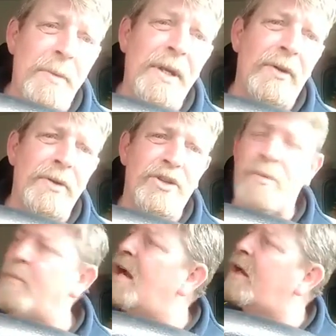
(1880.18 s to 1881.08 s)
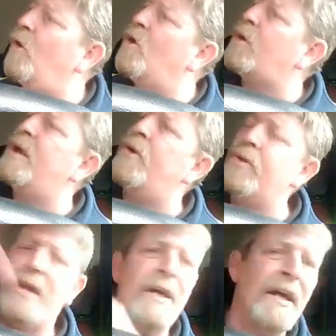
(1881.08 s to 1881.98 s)
See me in the supermarket or are we
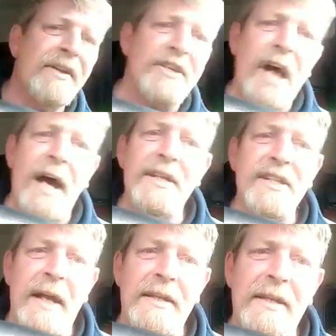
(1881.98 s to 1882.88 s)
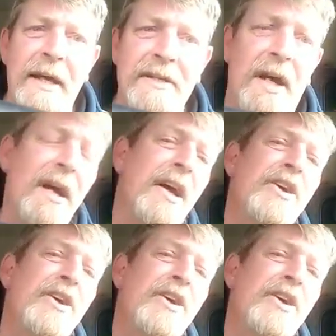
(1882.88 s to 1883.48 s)
doing this hand sanitizer?